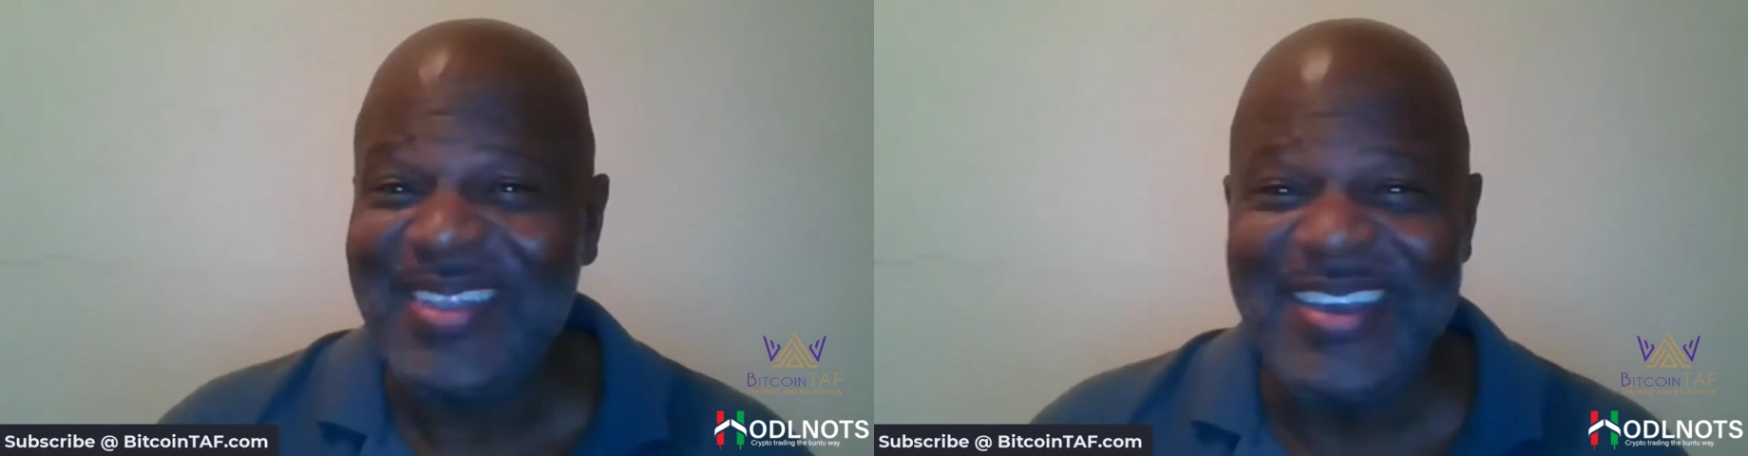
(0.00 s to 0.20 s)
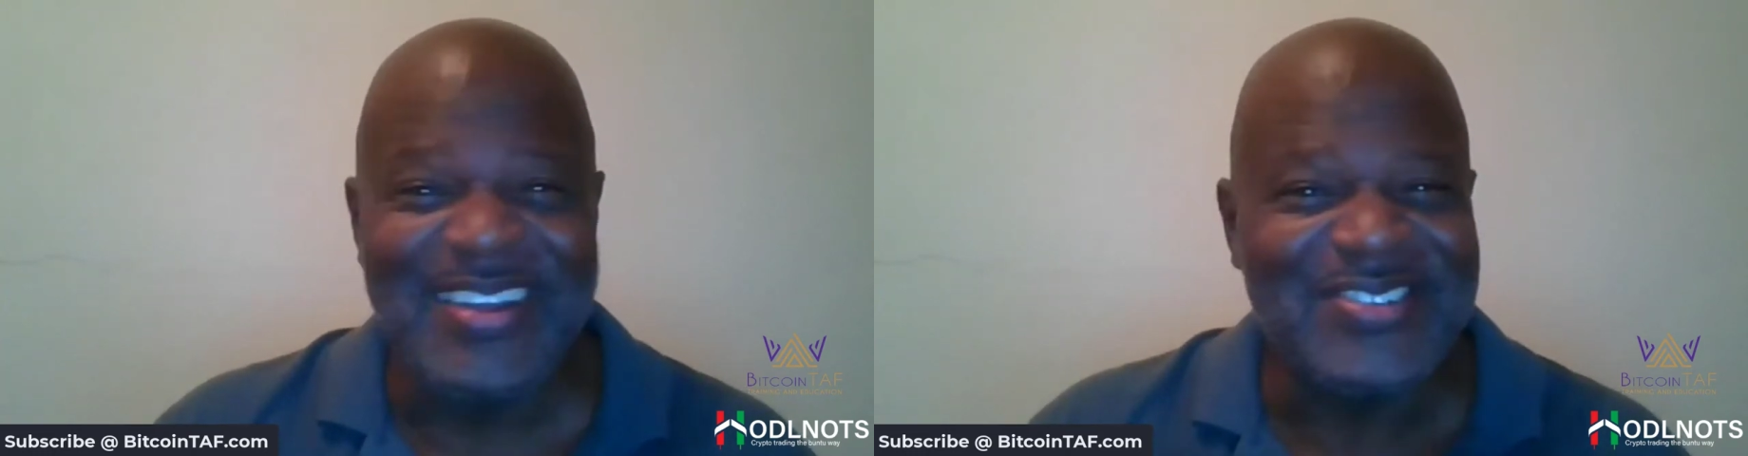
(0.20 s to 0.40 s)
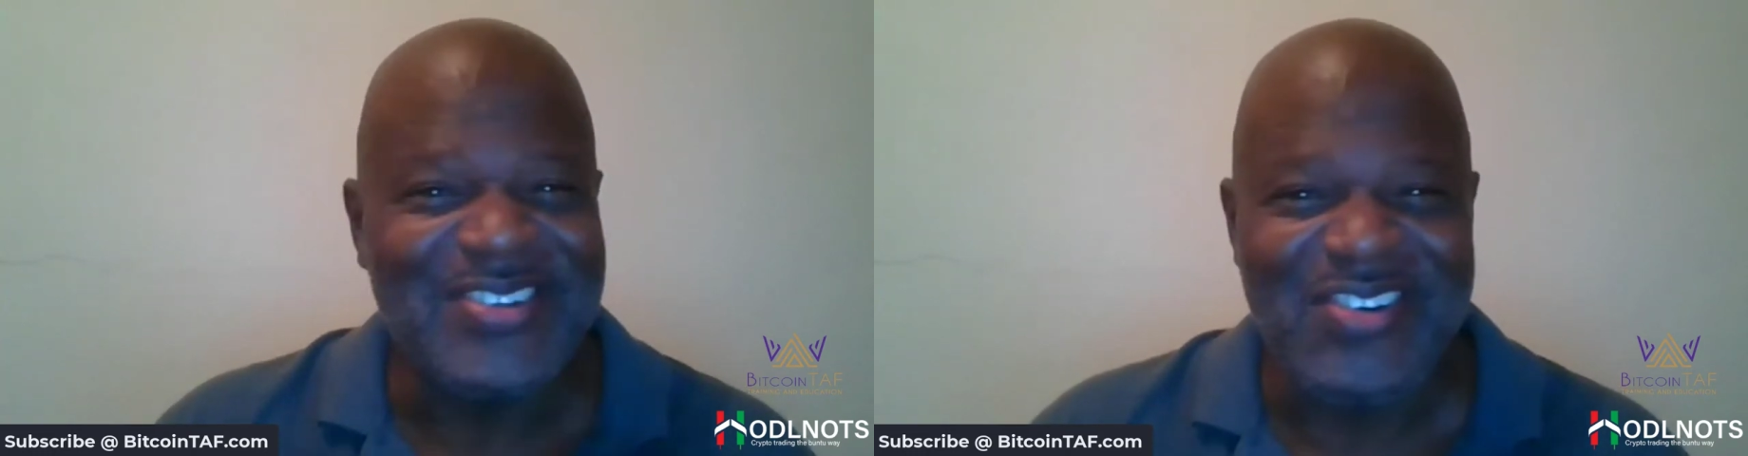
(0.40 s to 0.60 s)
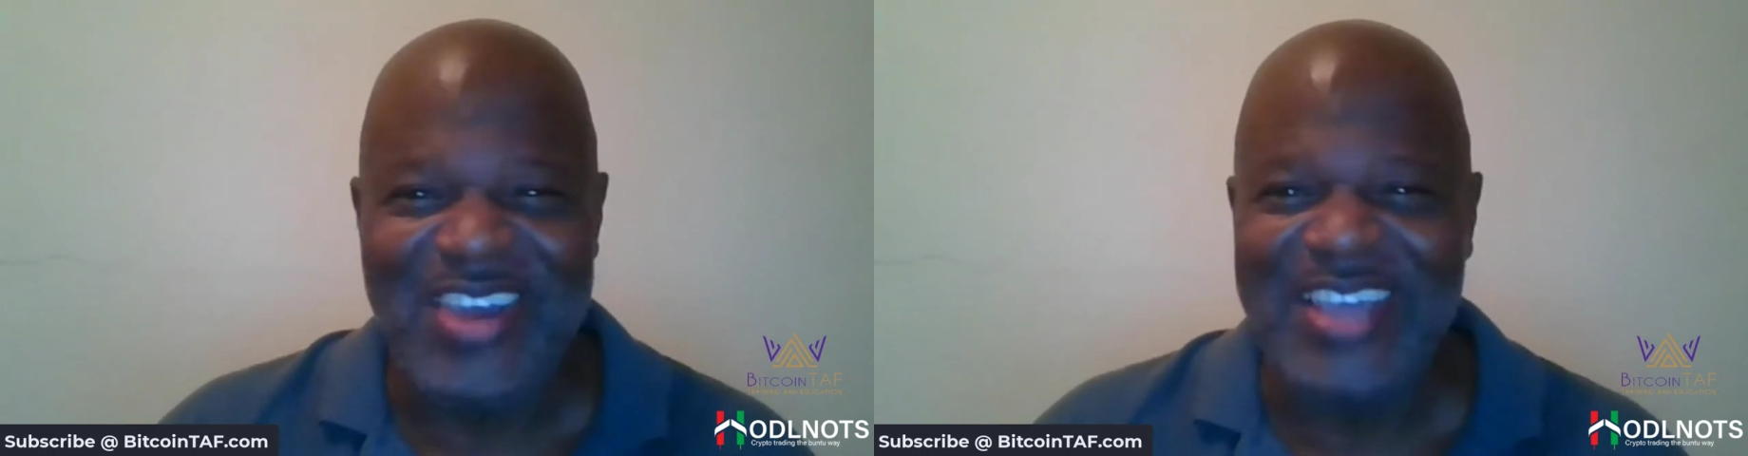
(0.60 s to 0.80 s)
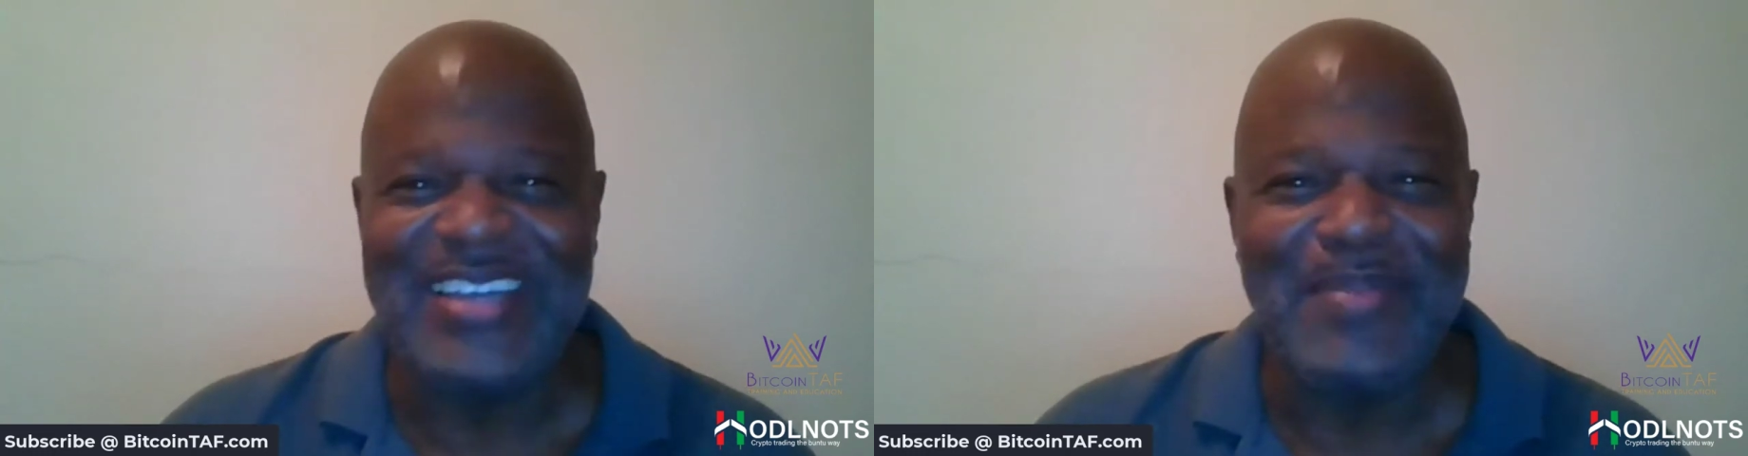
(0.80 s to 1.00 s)
It is
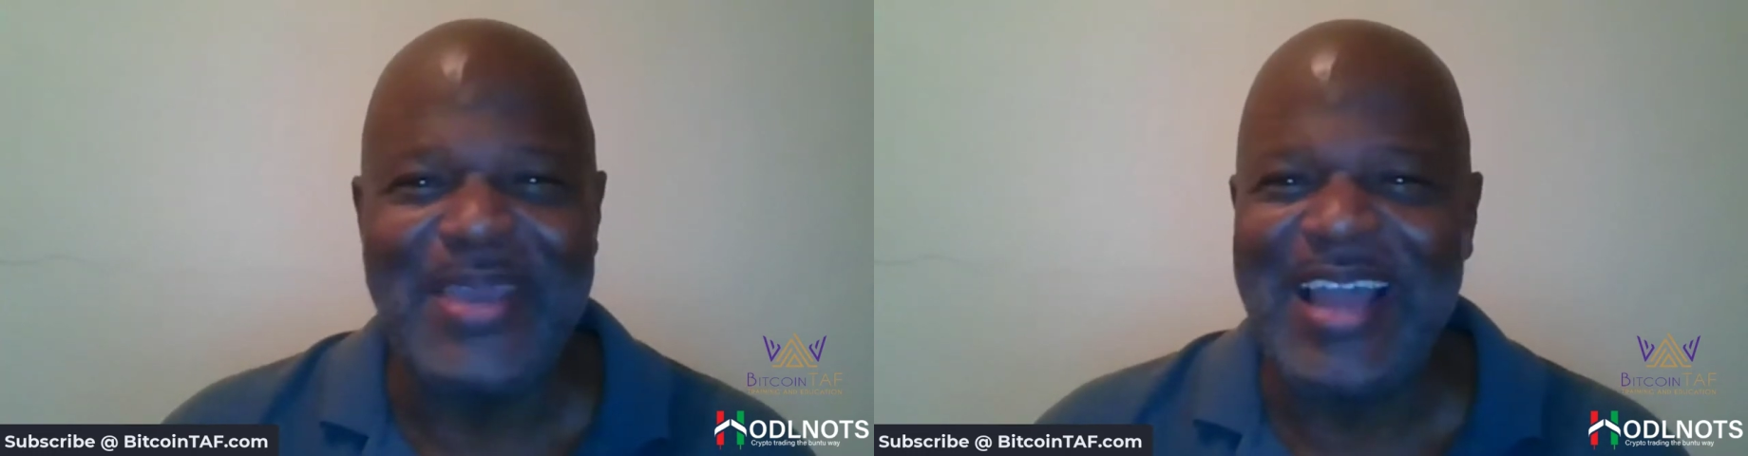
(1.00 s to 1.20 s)
great. I mean,